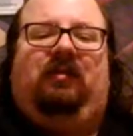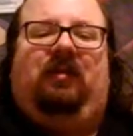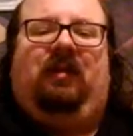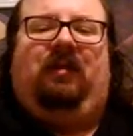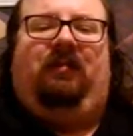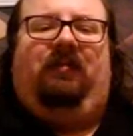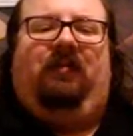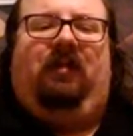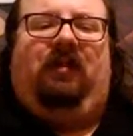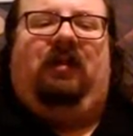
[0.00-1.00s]

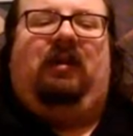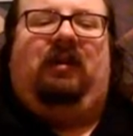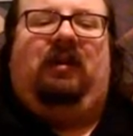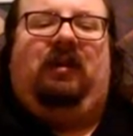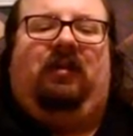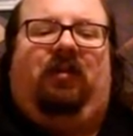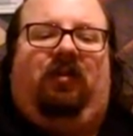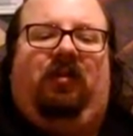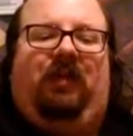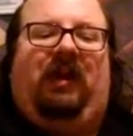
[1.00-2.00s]
really good
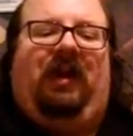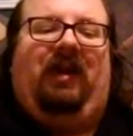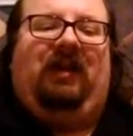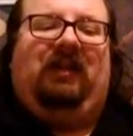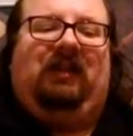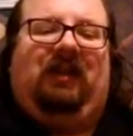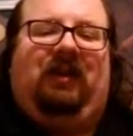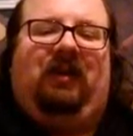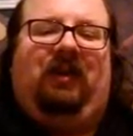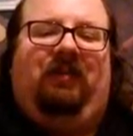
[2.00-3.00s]
core mechanics
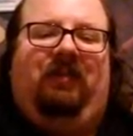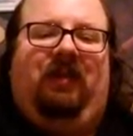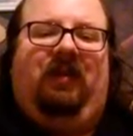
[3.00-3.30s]
on them,